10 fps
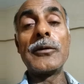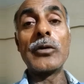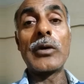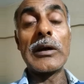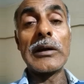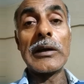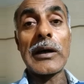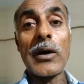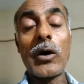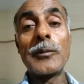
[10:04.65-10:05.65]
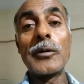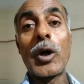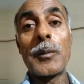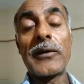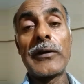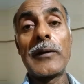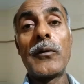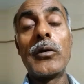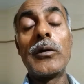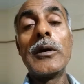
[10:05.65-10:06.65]
you can call me on my cell
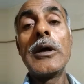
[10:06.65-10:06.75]
phone.